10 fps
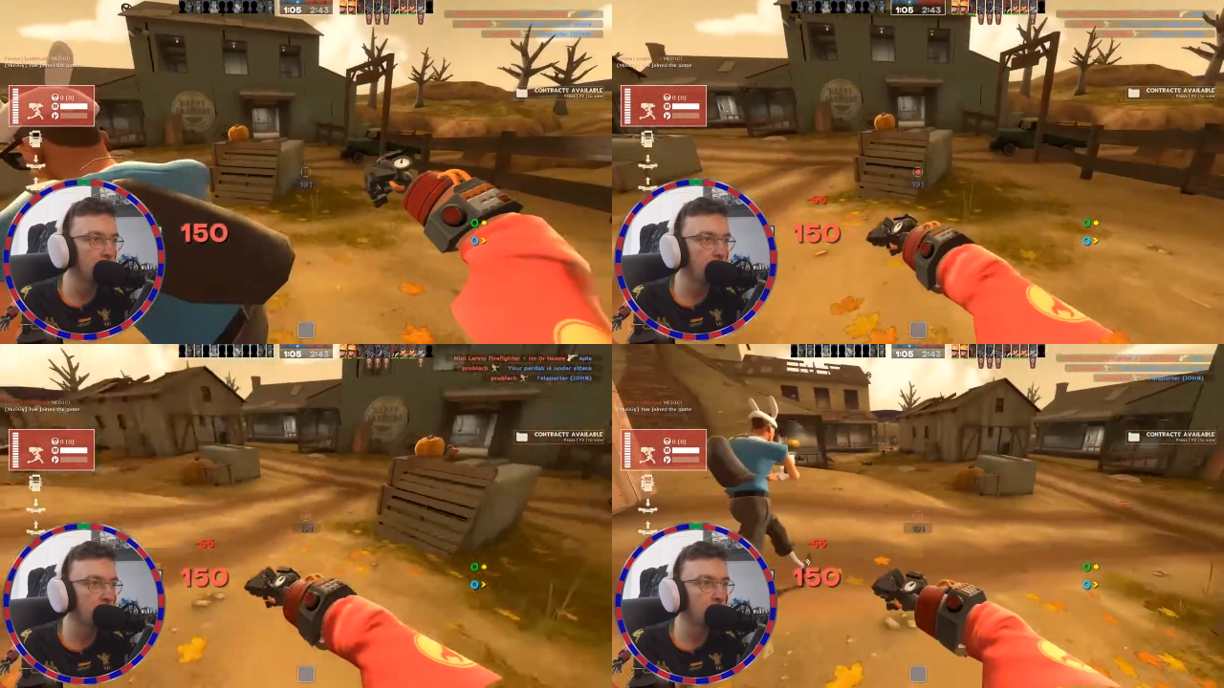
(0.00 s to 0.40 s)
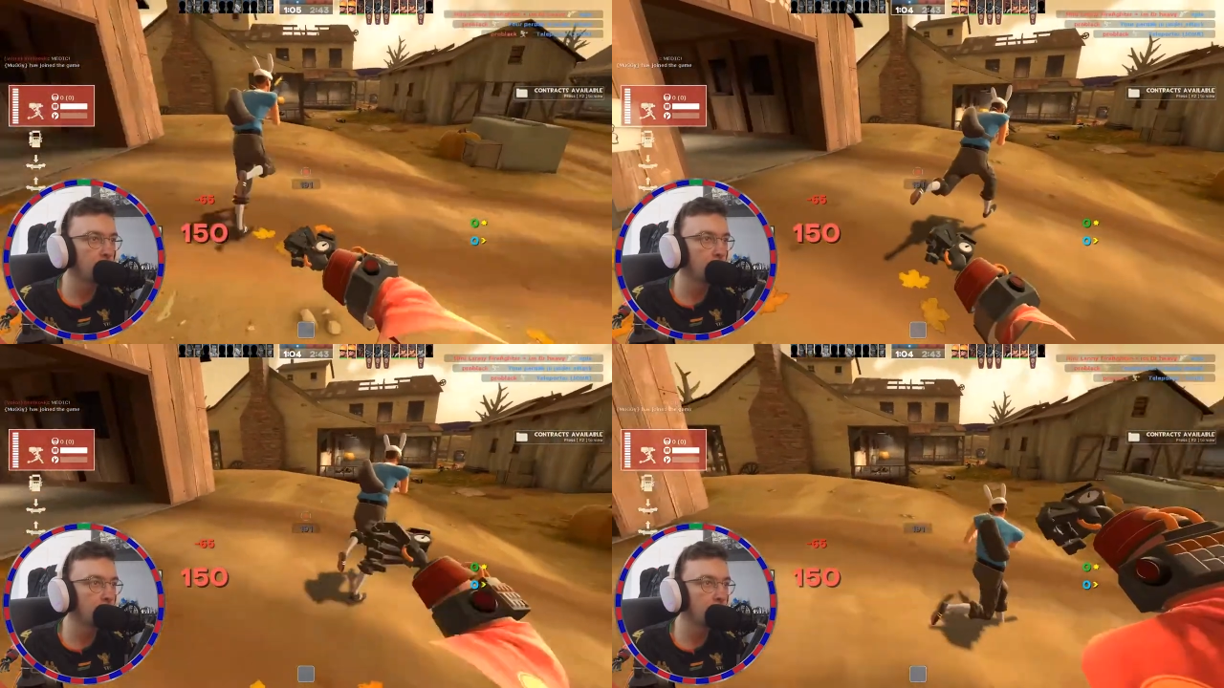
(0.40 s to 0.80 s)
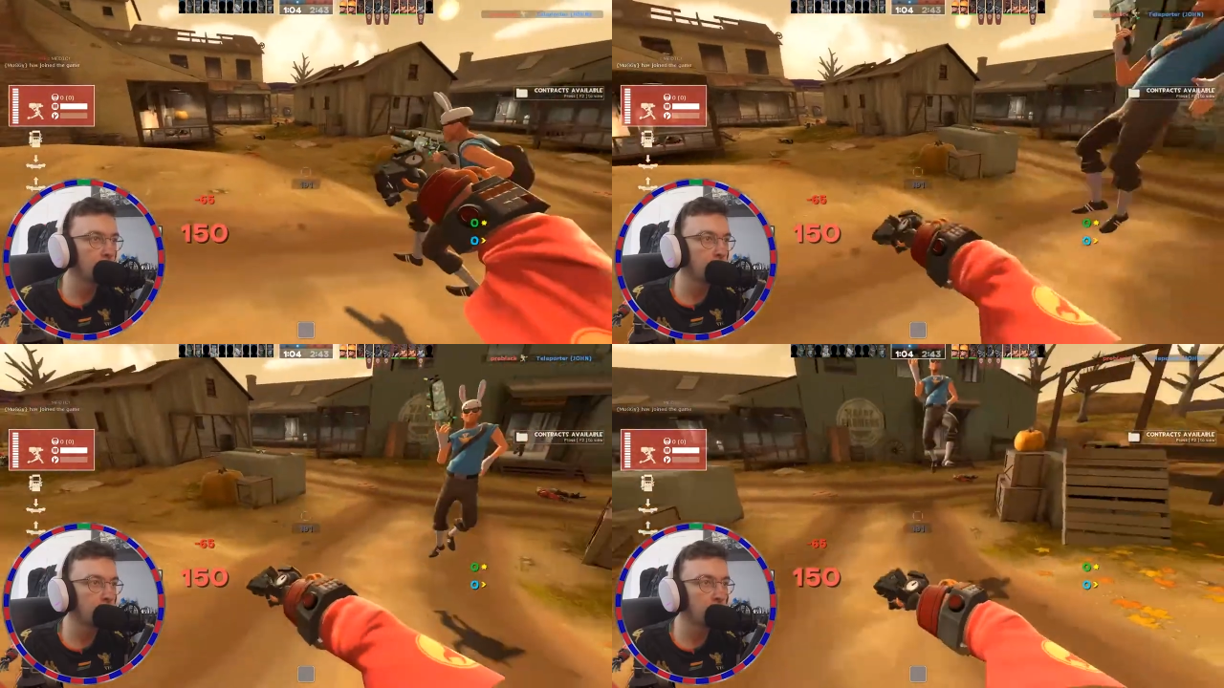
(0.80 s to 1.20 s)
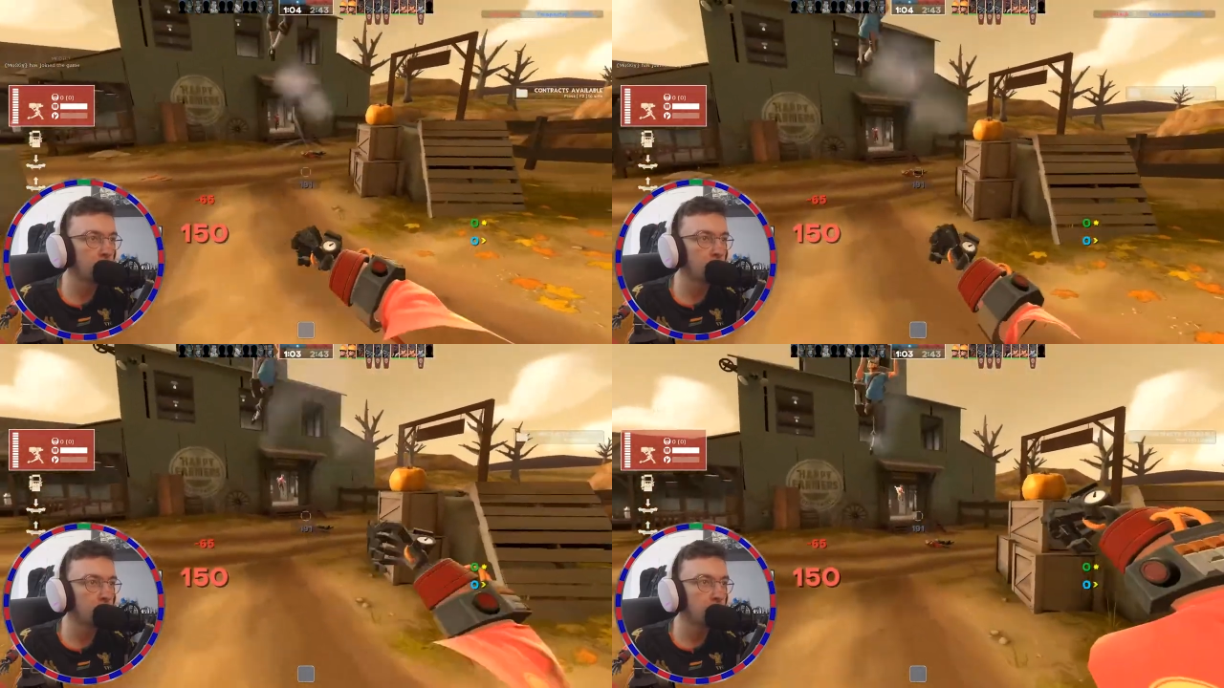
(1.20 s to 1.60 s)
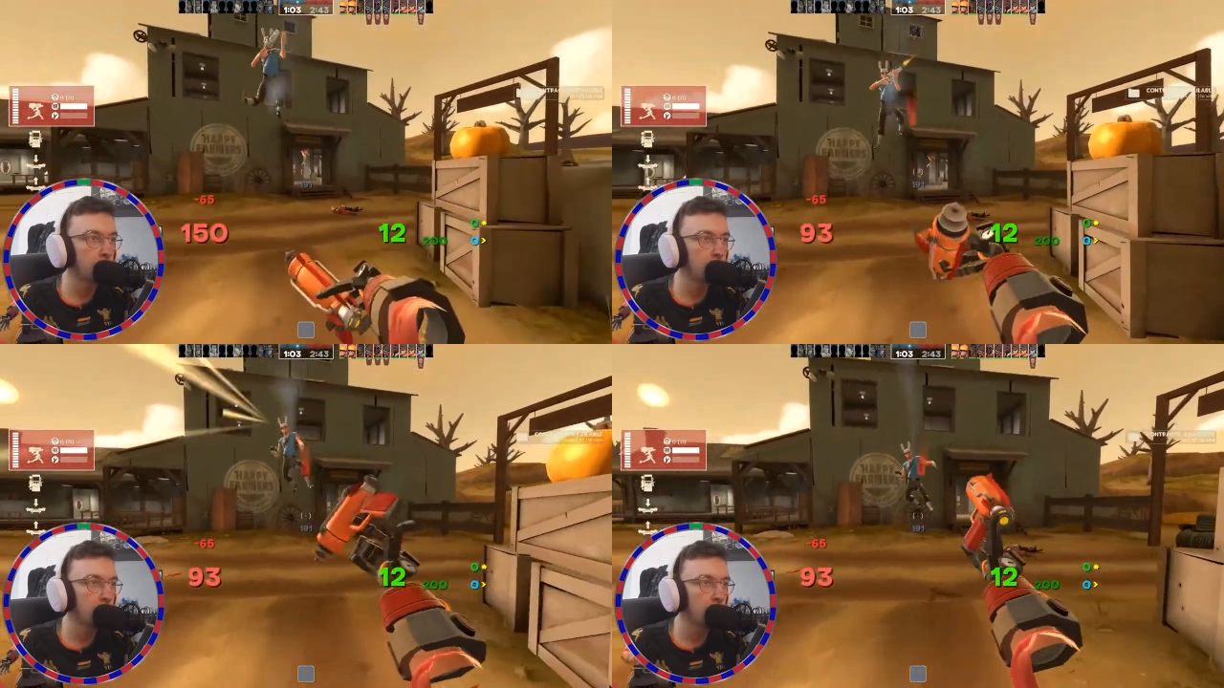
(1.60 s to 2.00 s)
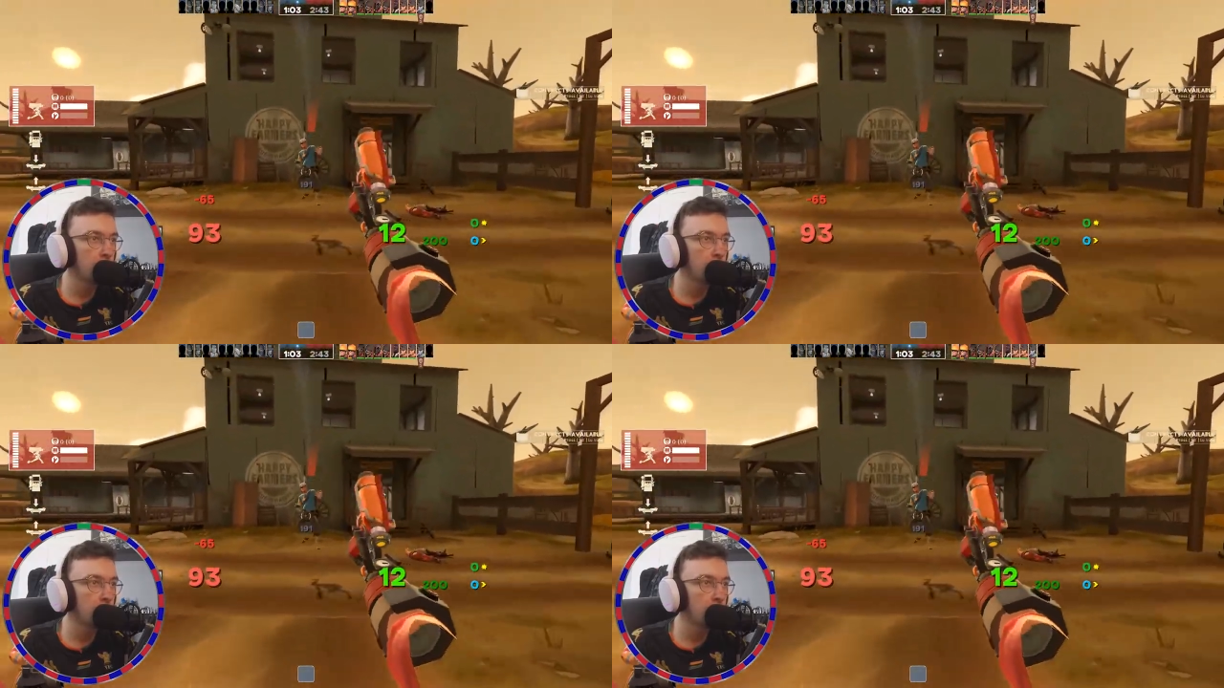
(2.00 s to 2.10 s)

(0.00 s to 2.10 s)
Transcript: No one is speaking in this clip.